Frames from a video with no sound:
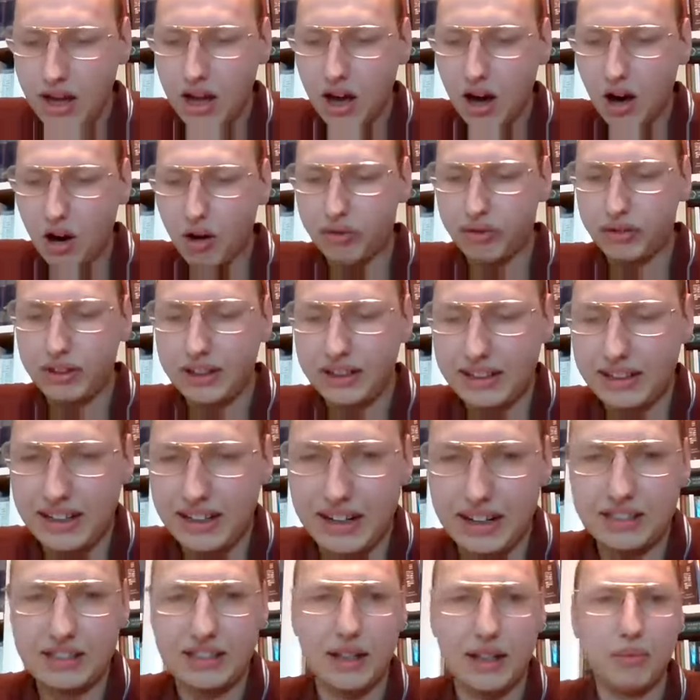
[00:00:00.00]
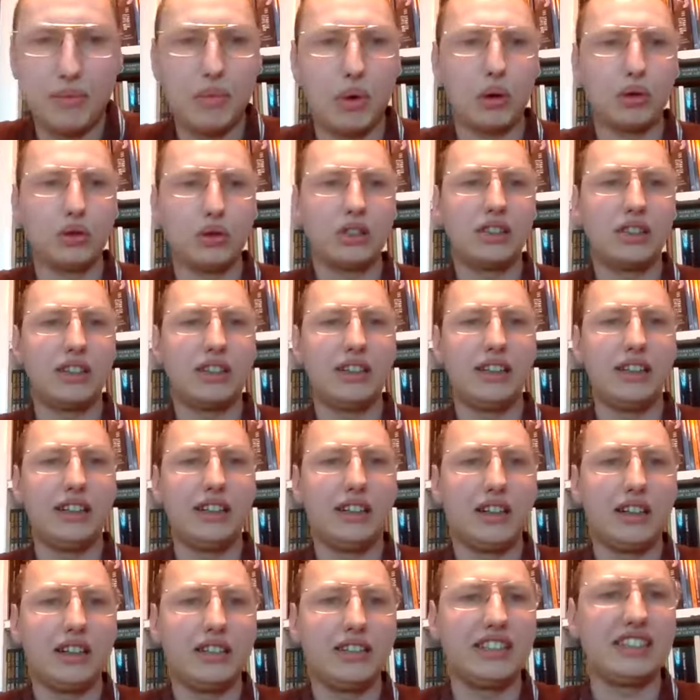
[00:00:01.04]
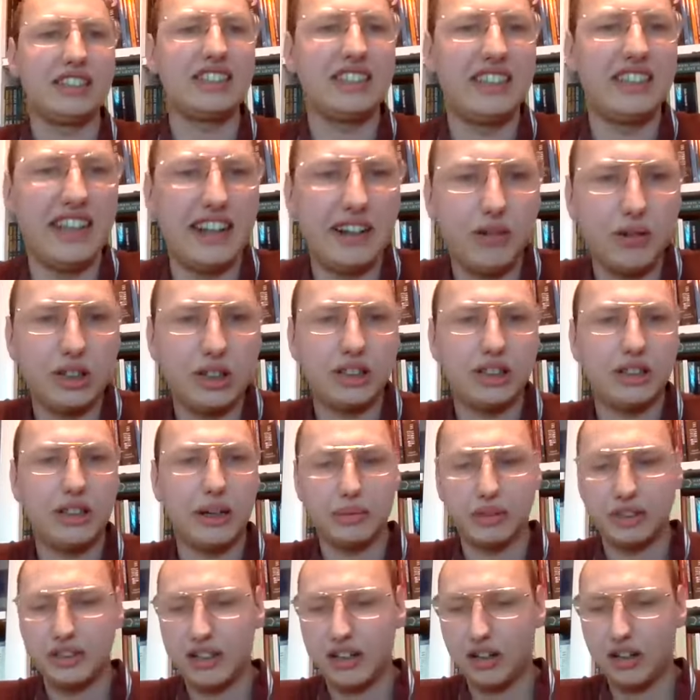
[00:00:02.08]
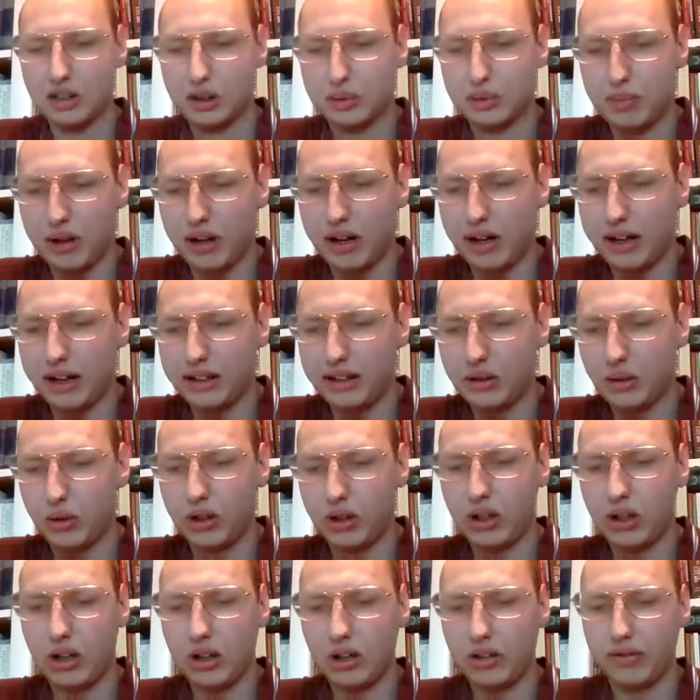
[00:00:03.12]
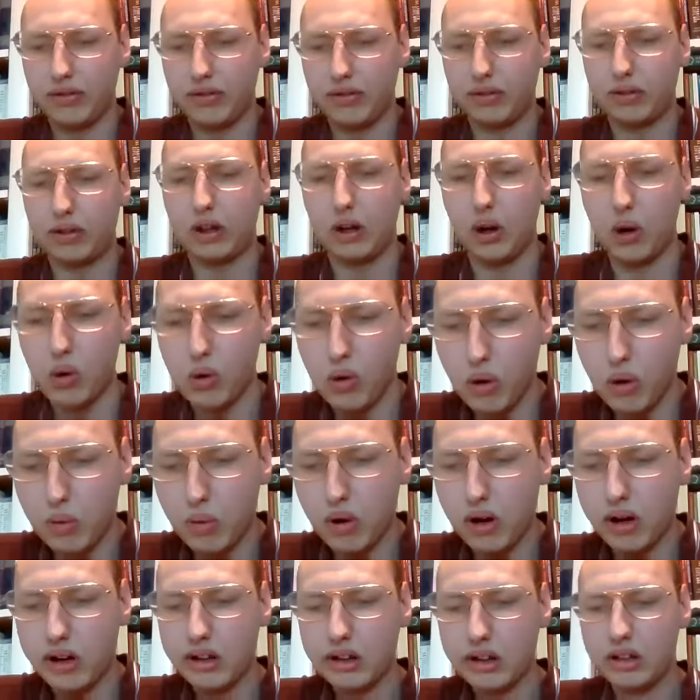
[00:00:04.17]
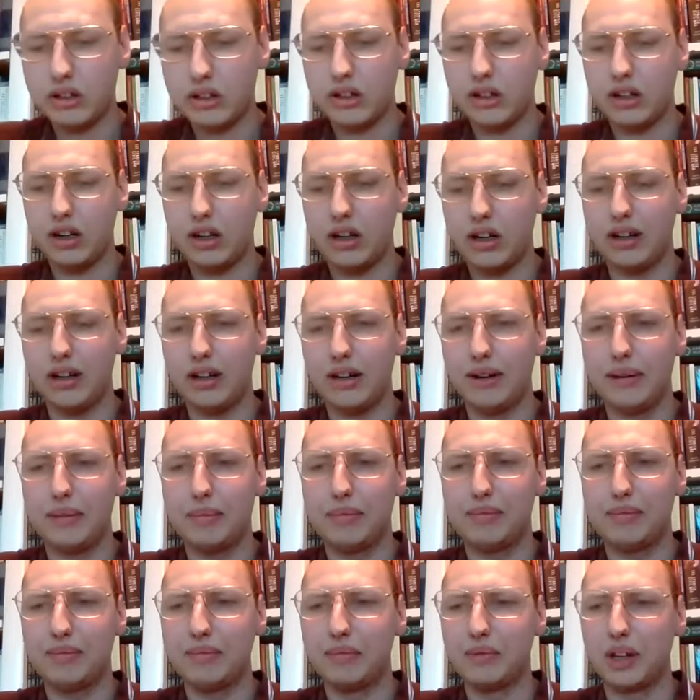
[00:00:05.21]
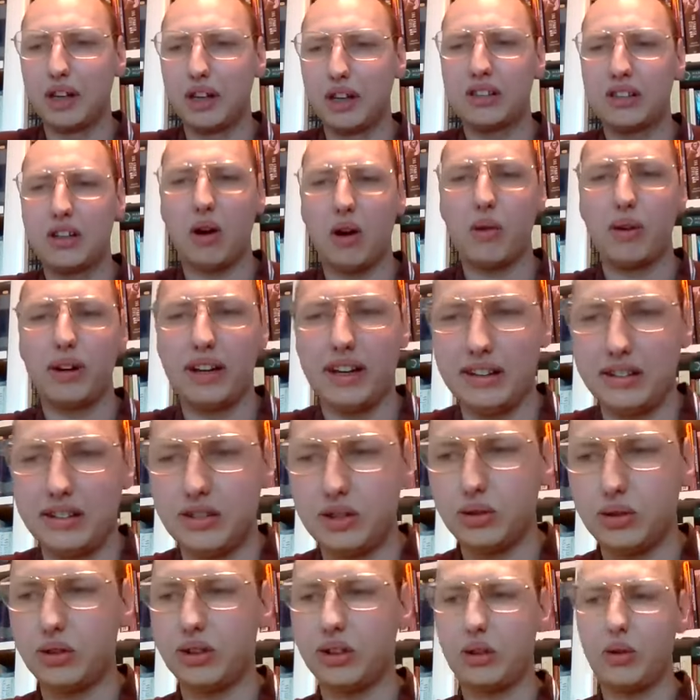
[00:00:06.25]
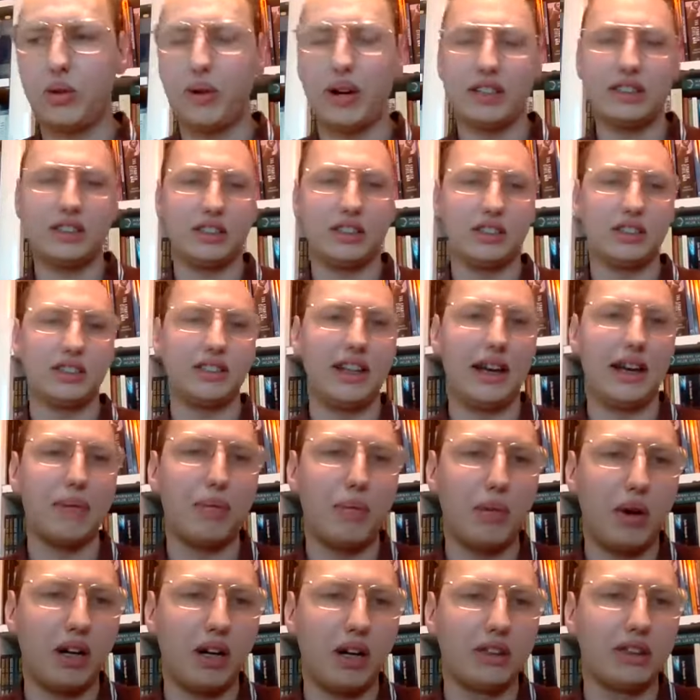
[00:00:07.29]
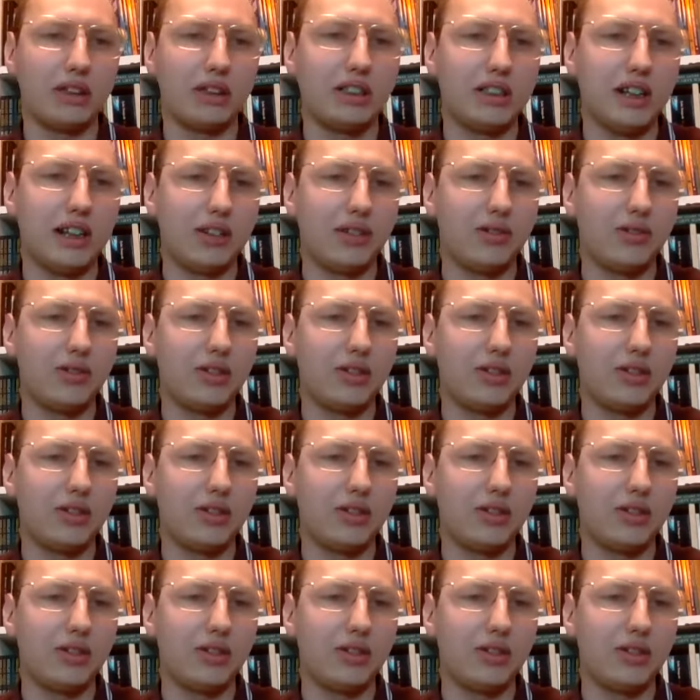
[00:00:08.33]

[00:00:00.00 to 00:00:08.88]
Over the years, they mostly distinguished themselves by doing a lot of local work, not going into the questions that much that